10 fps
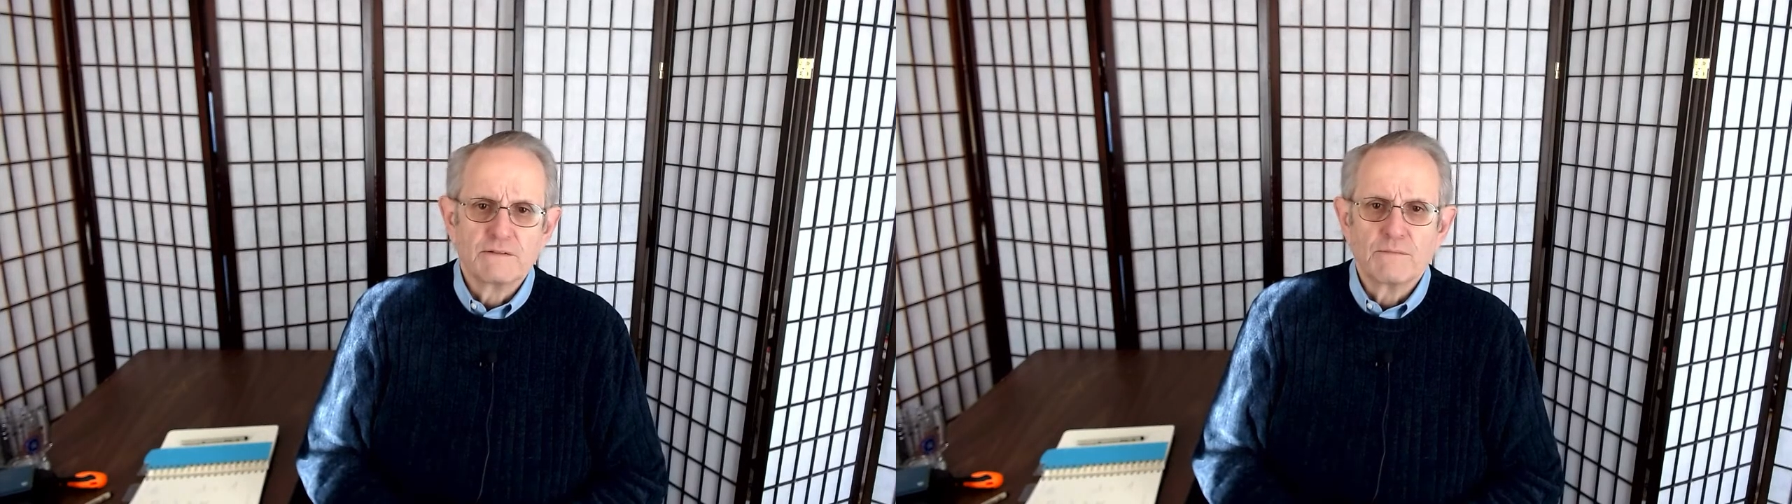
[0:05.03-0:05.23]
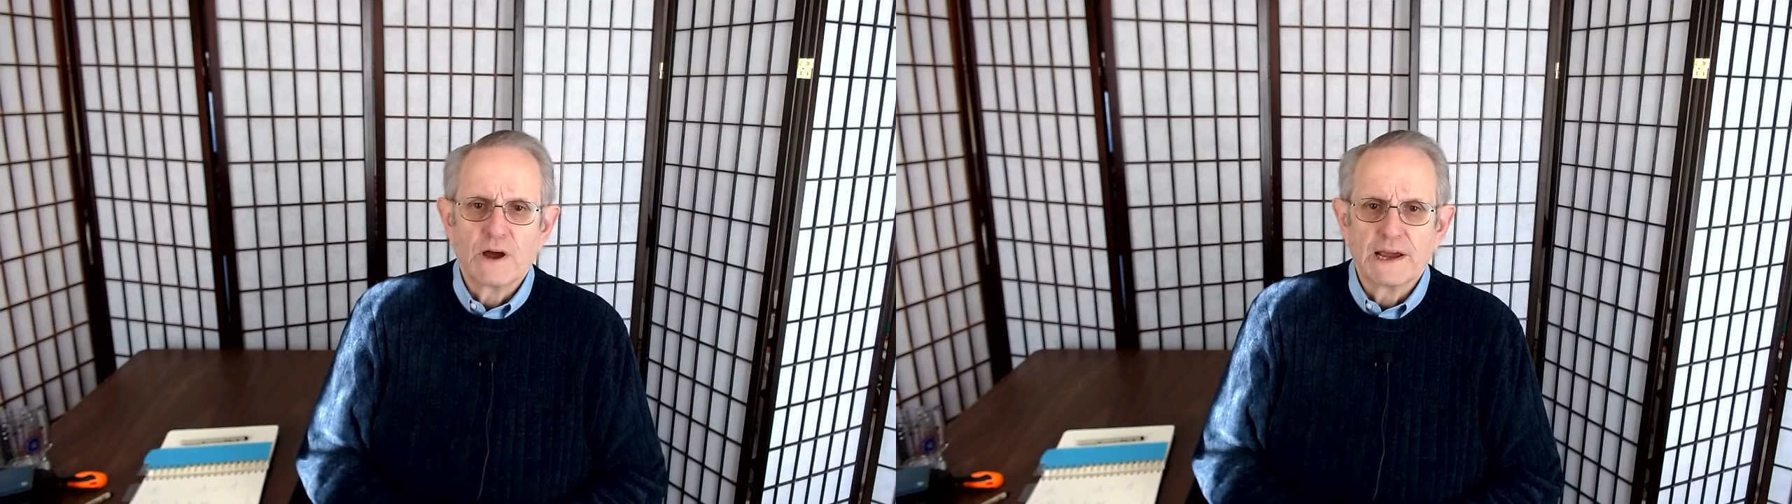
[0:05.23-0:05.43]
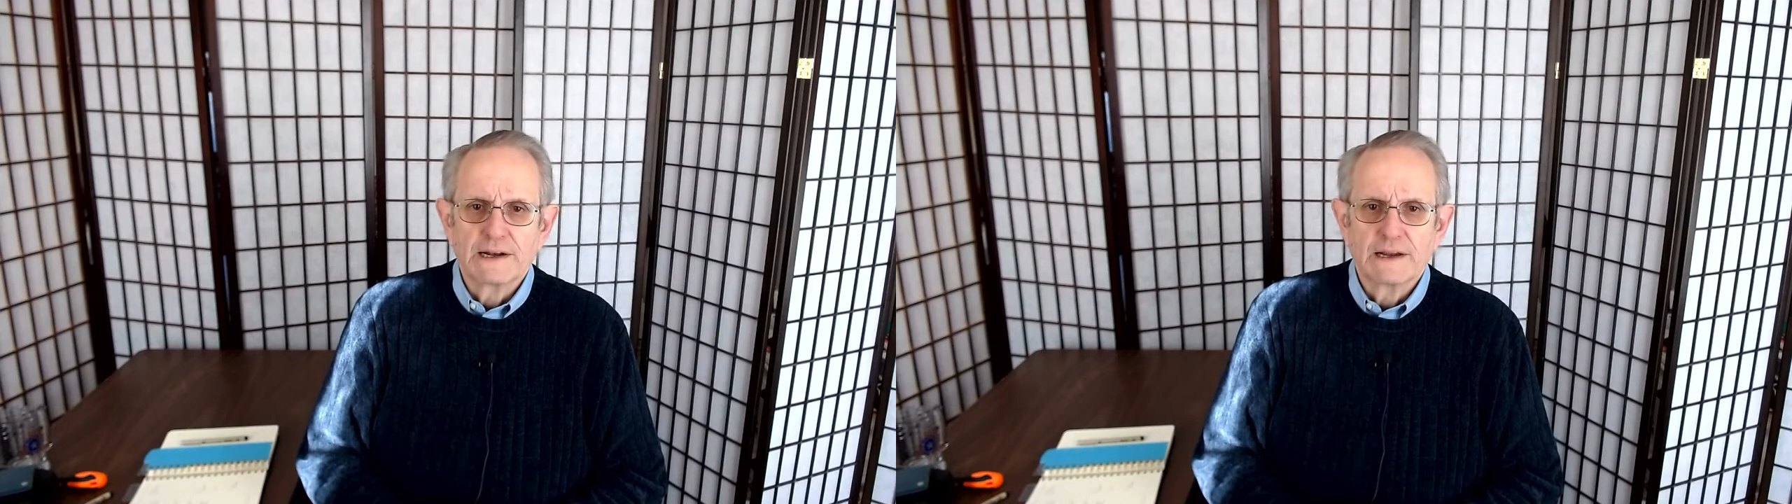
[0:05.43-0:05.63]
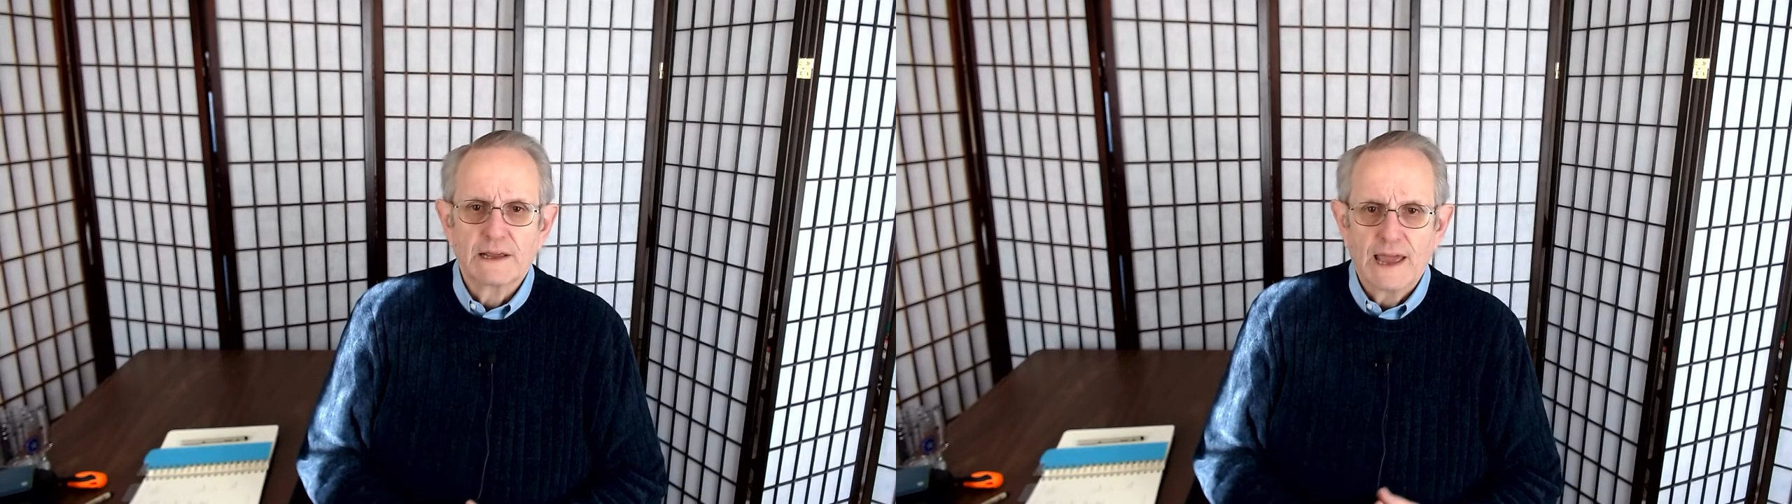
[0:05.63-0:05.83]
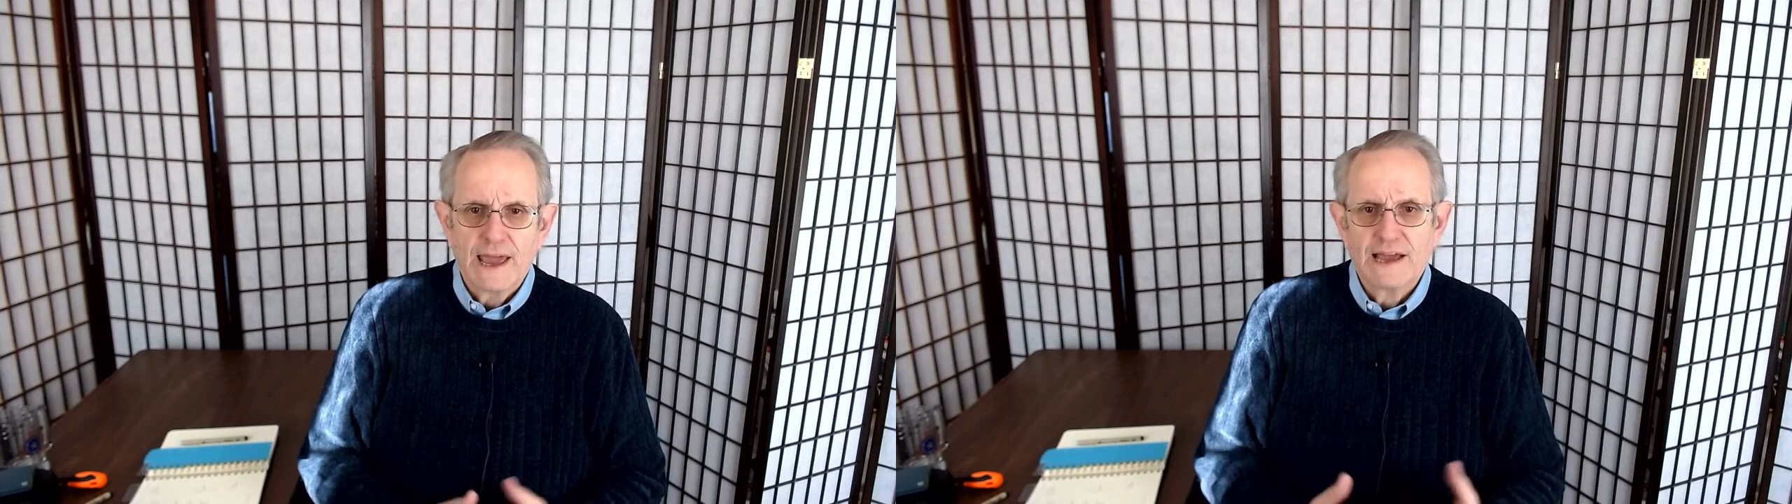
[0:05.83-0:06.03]
mine
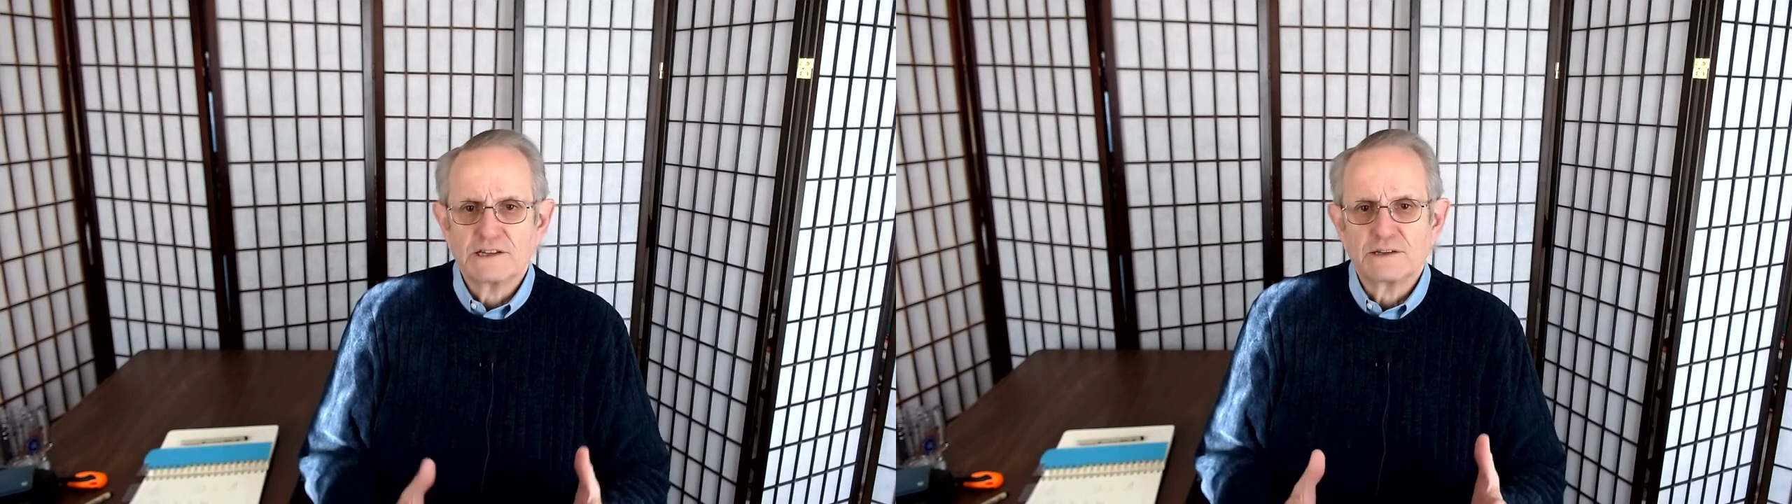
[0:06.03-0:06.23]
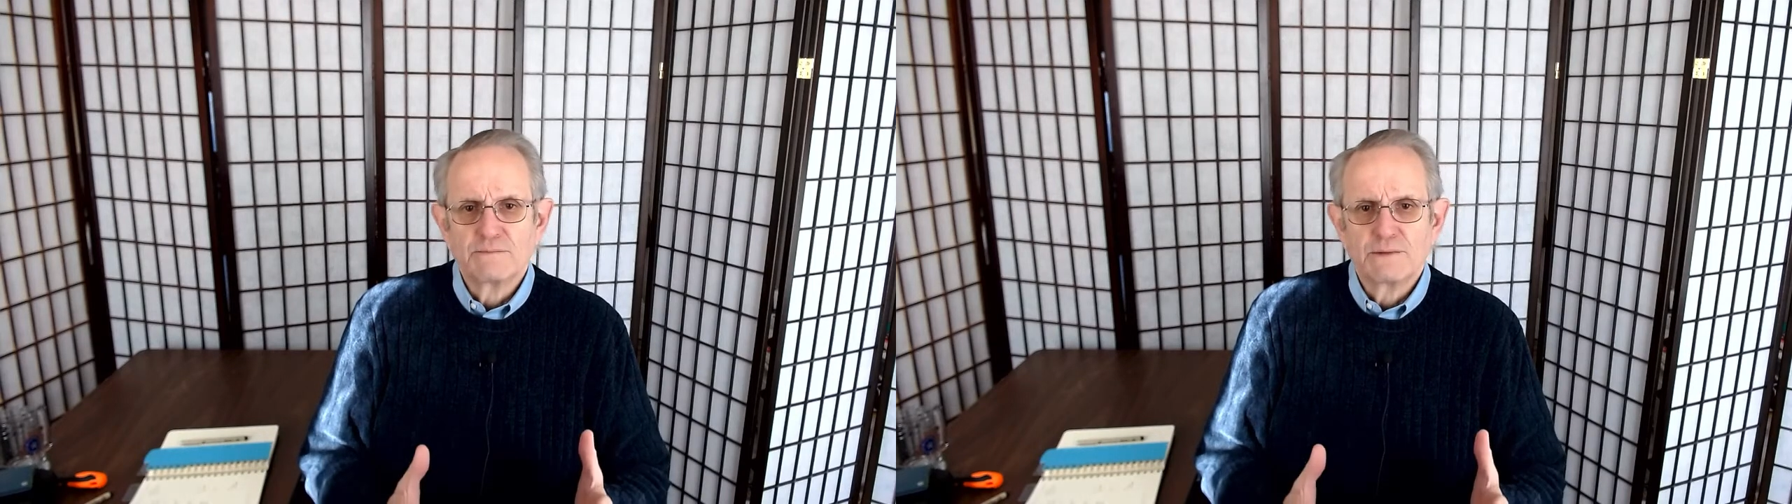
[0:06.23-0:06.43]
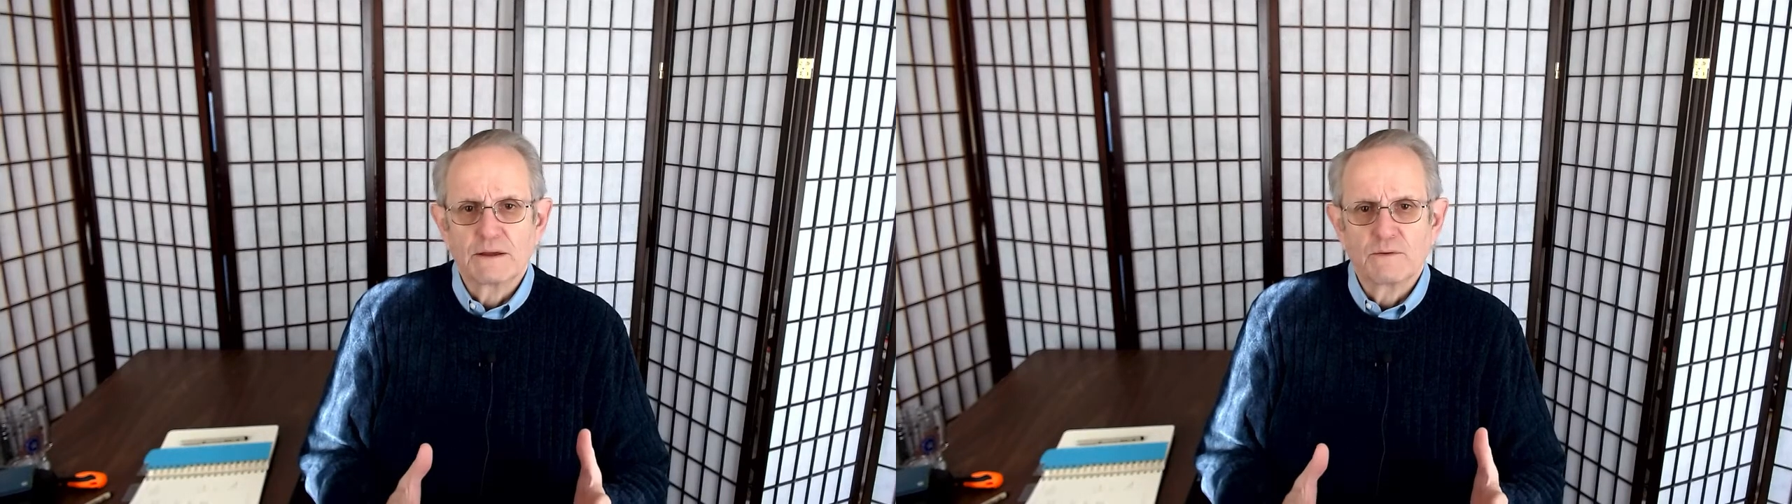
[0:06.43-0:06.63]
asked me,